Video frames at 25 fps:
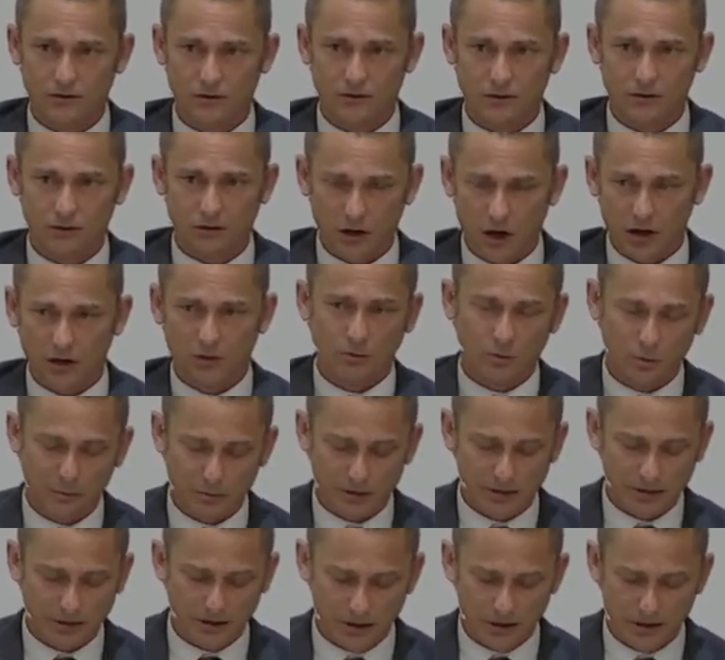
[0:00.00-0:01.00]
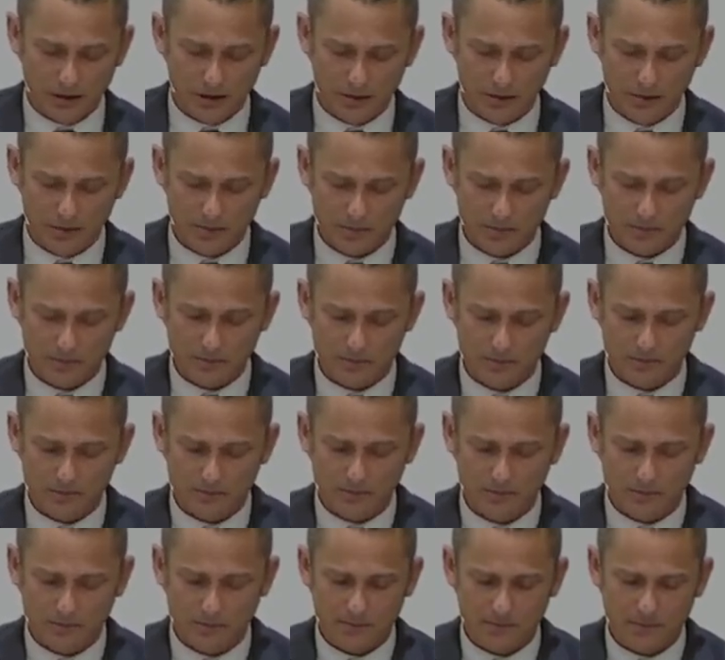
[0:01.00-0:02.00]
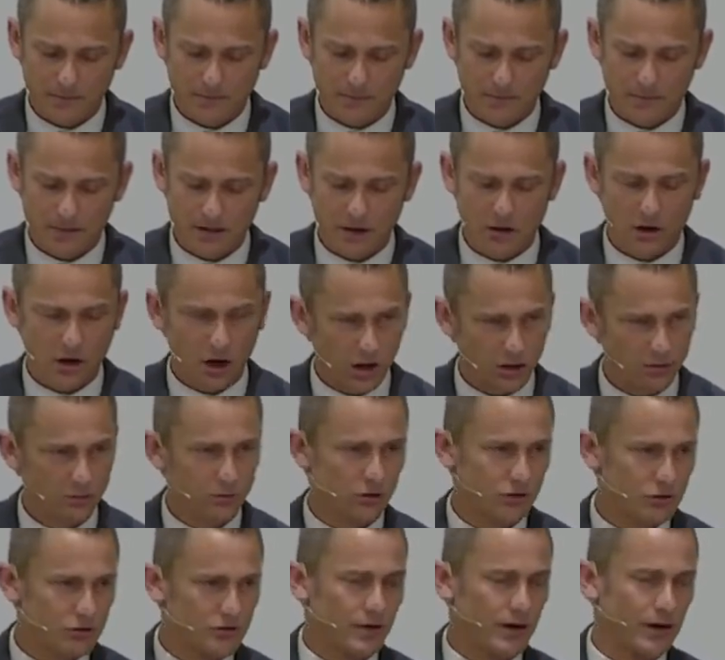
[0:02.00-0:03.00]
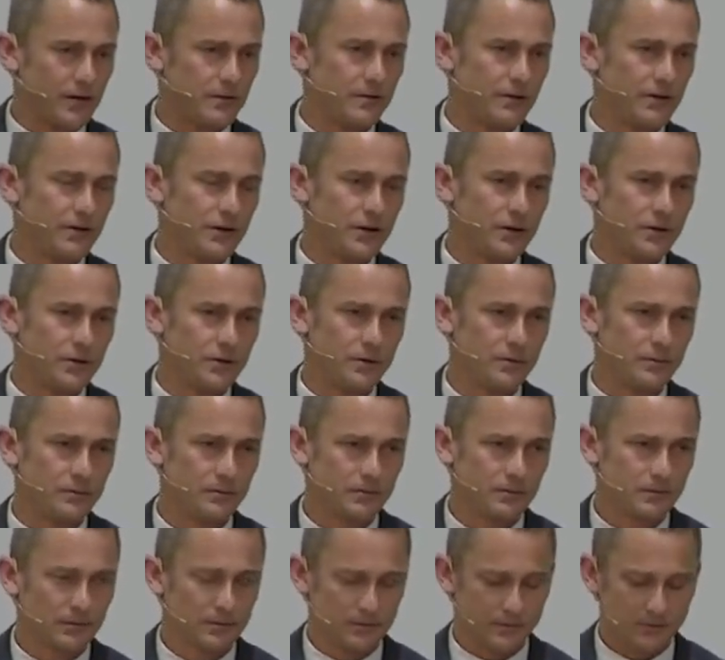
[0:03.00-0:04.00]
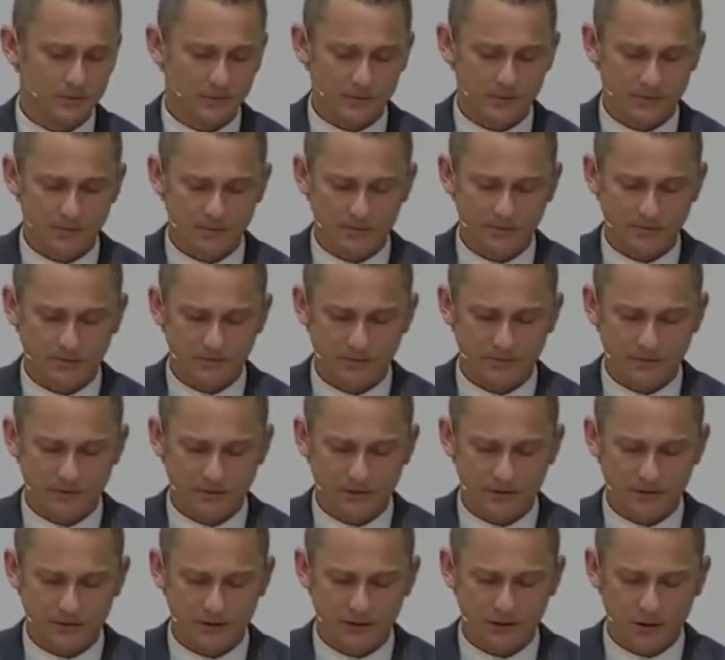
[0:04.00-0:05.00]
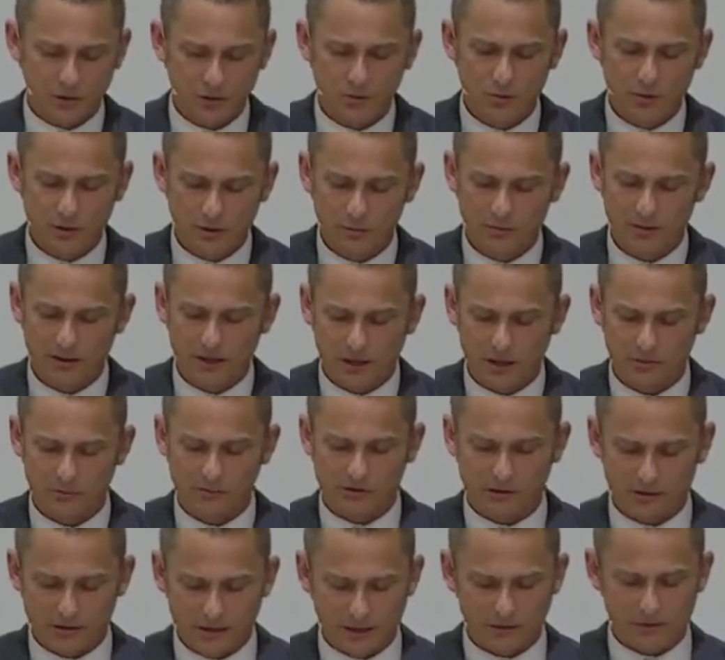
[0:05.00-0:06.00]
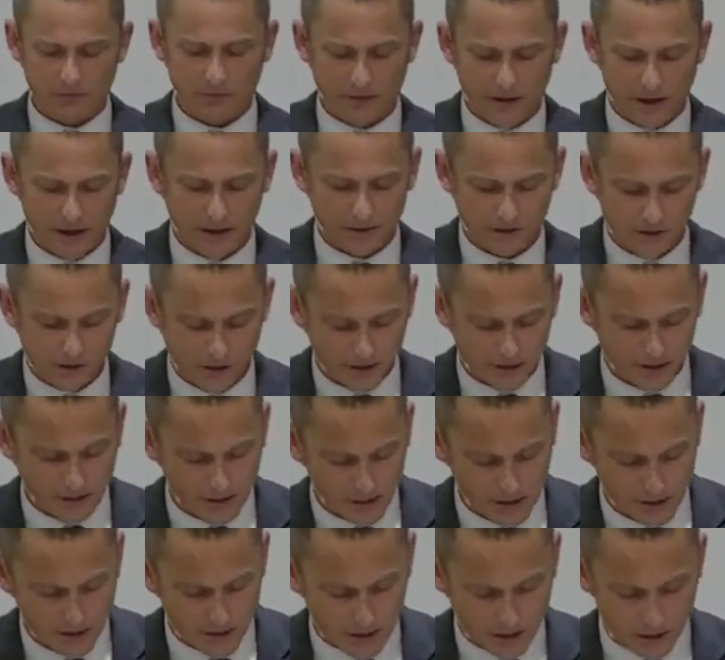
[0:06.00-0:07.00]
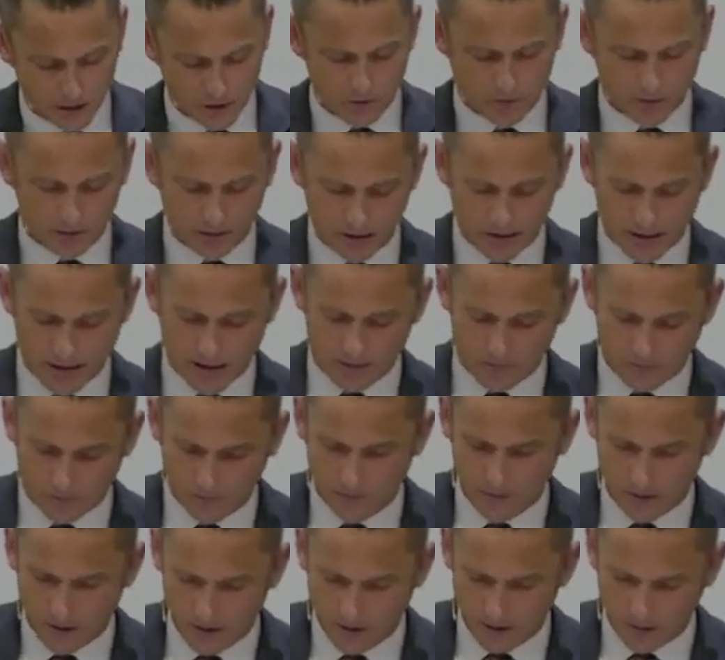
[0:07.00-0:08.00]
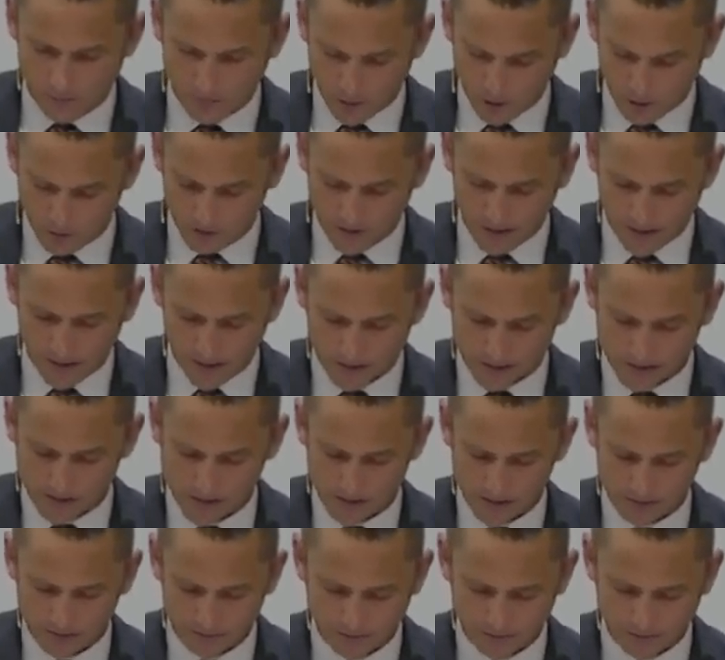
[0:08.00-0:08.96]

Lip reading: God will be there. God will strengthen you. You will become steadfast in your life of holiness.